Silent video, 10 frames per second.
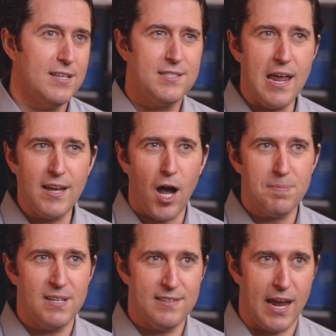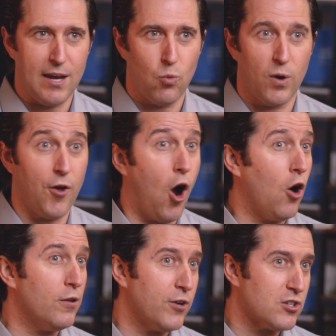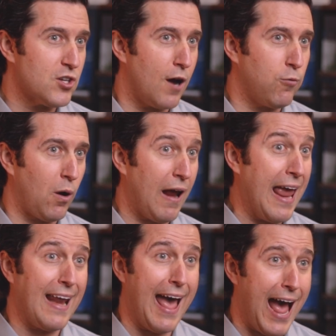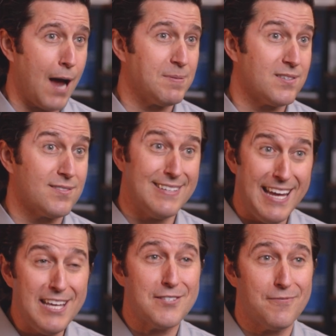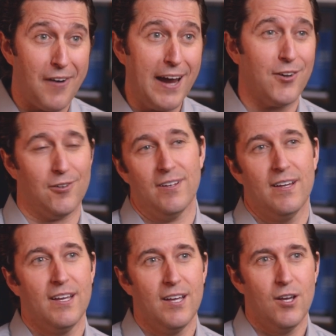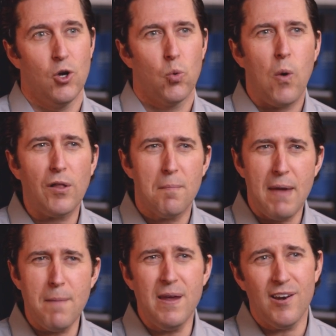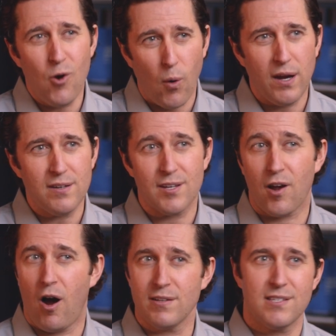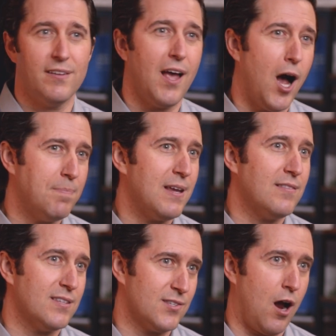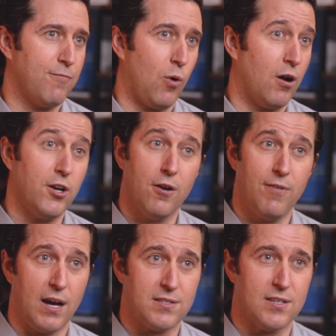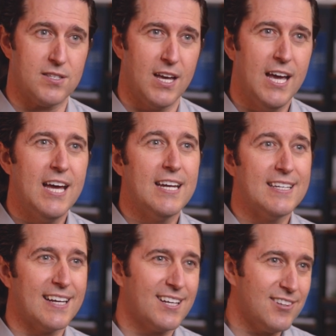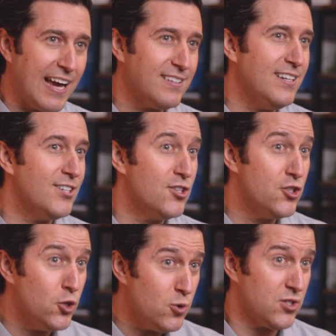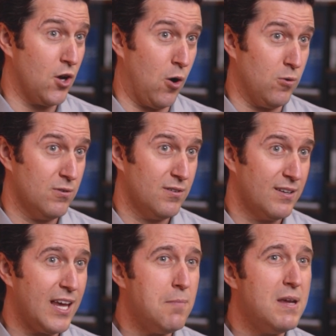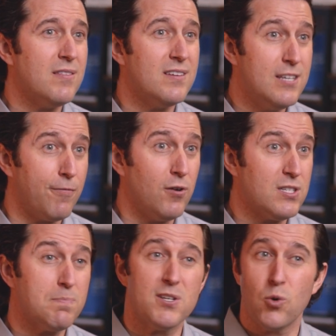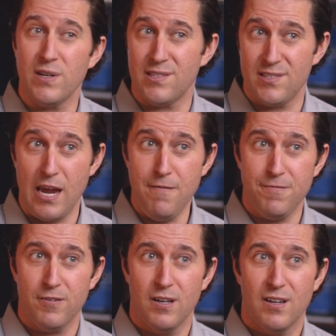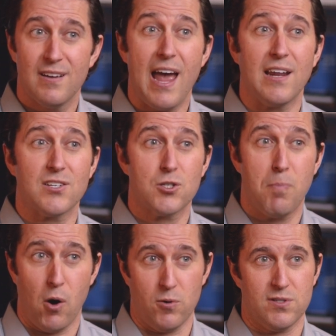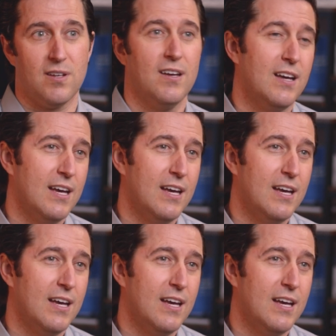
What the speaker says: Staying up to date with all of your software and apps is vital. While it may be annoying to constantly update the software on your devices, neglecting to do so can mean the difference between safe and exposed.